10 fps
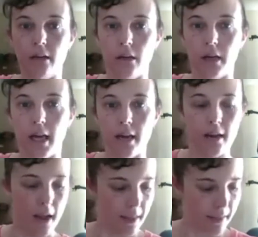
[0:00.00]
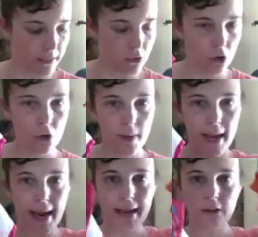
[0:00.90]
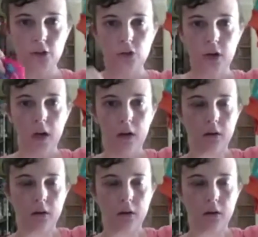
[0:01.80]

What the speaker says: okay? There's no extra